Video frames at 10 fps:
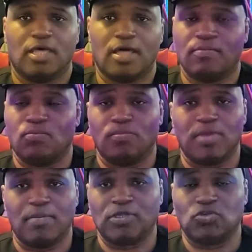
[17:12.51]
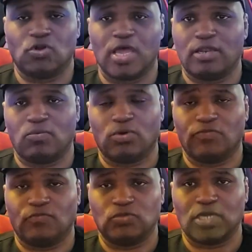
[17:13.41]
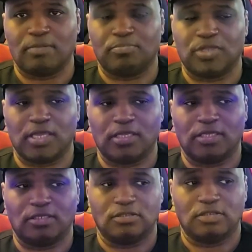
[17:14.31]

Uh, me and my daughter had a wonderful time playing it.